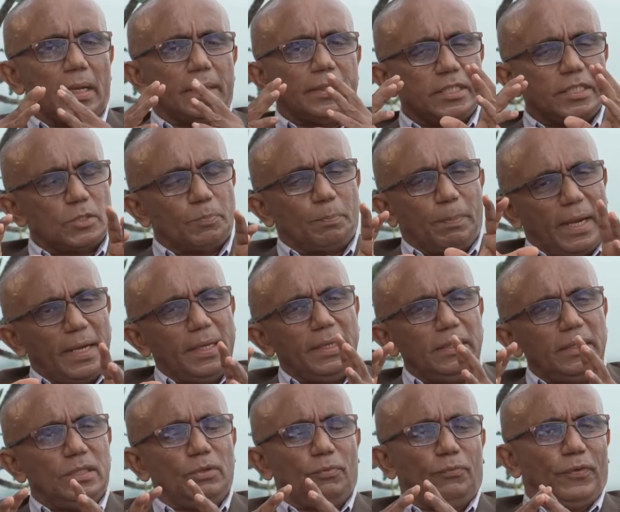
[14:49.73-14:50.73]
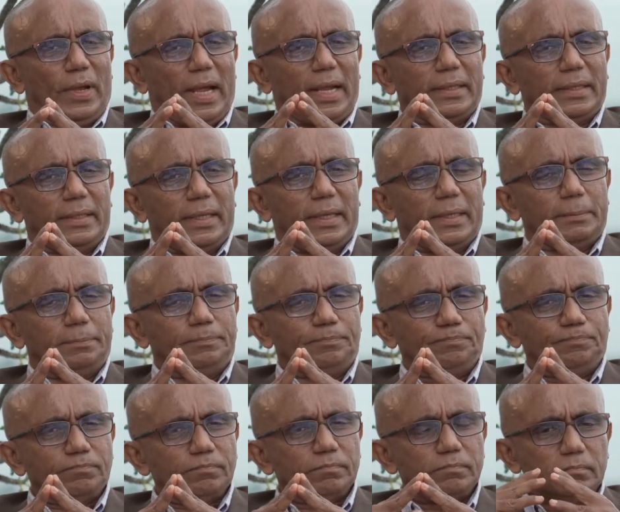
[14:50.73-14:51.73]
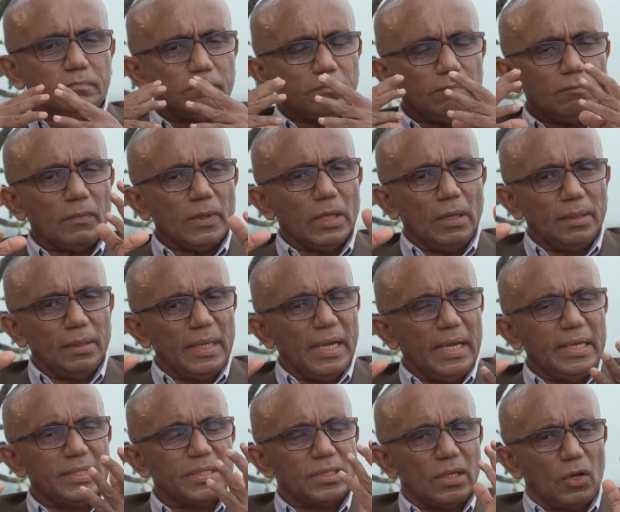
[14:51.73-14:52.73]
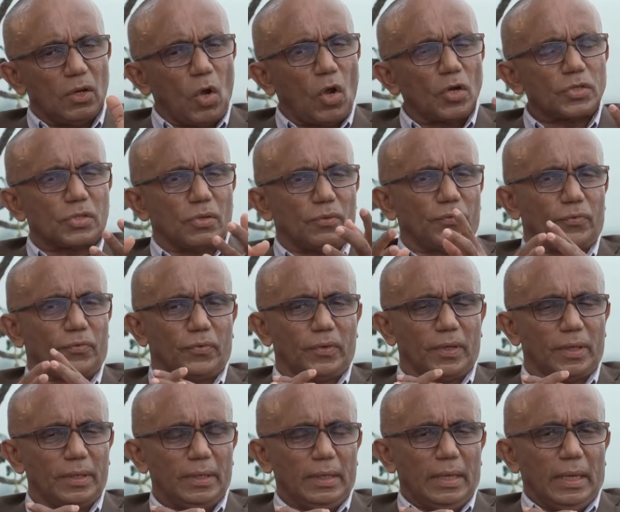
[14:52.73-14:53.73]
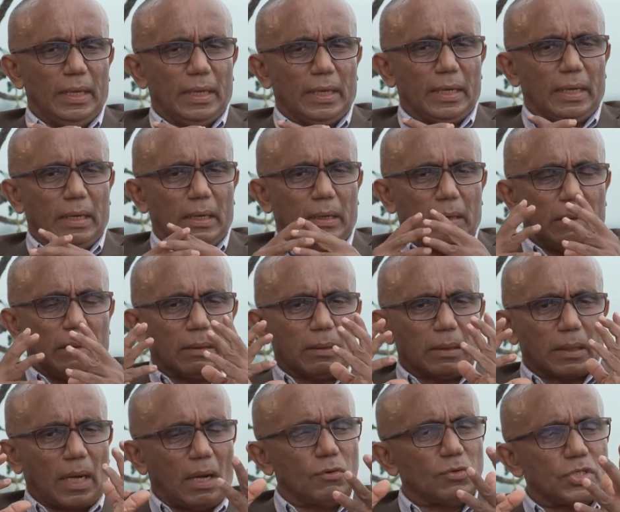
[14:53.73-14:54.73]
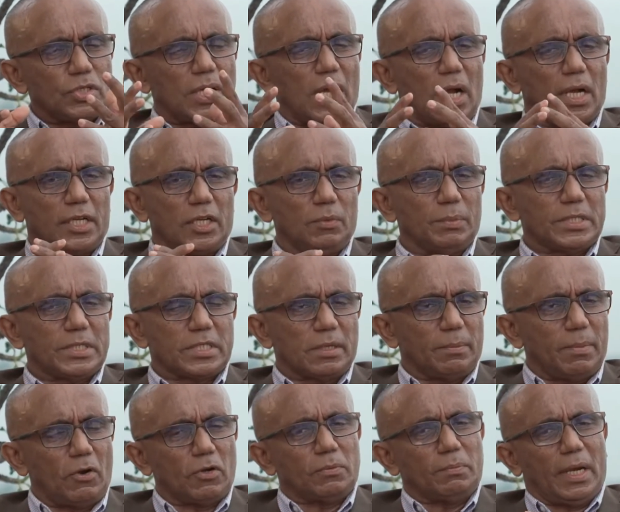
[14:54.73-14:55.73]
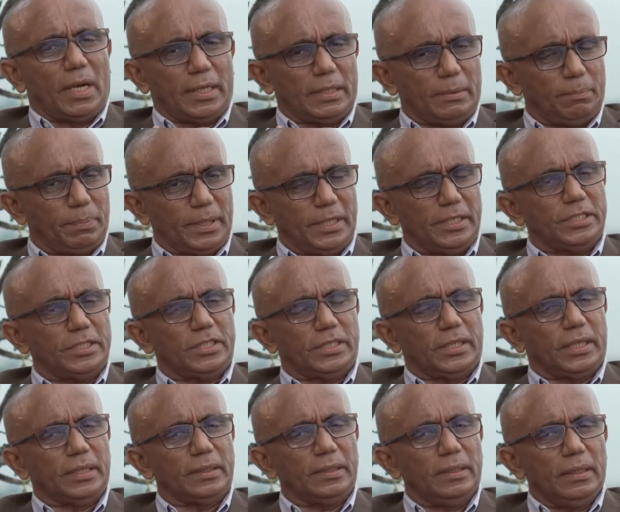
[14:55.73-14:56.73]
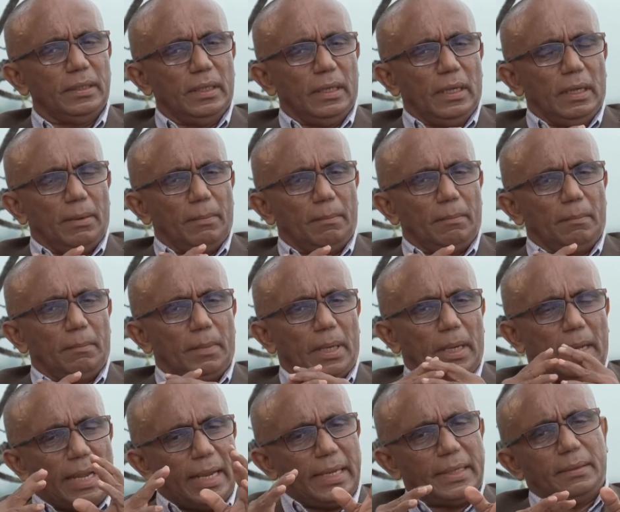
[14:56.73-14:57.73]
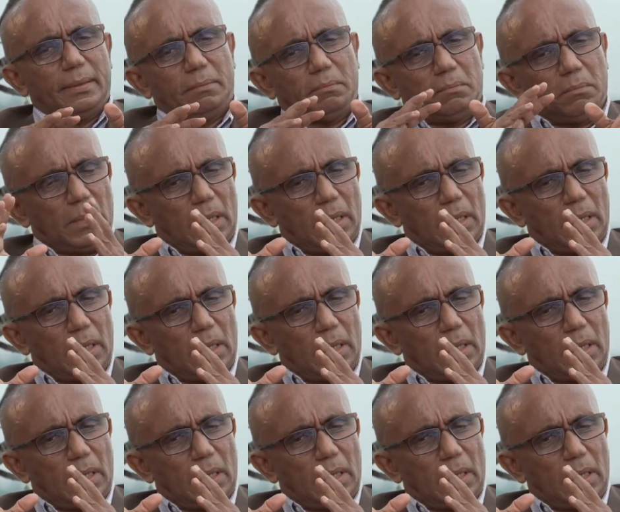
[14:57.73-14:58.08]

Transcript: despite the fact that there is a lot of counter arguments about money printing and